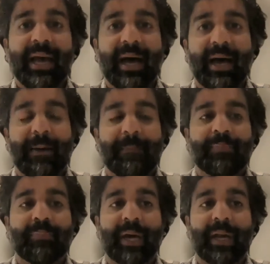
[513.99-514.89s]

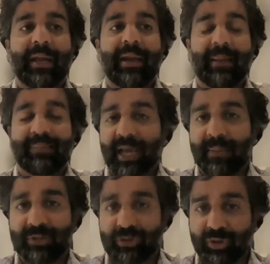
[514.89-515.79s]
But an
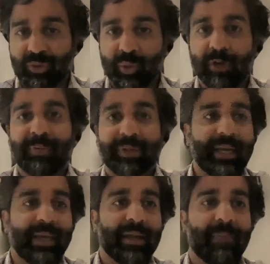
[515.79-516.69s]
optometrist will
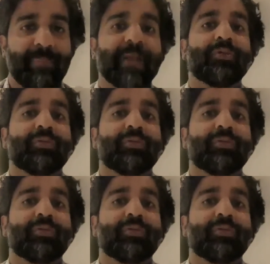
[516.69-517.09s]
play a big